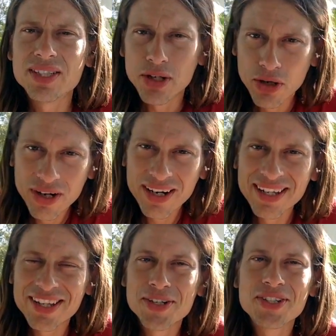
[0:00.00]
So
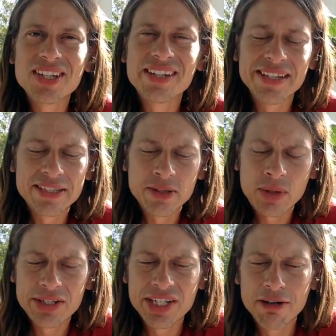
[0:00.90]
those are the things to
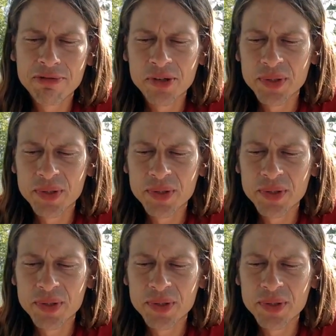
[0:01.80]
watch out for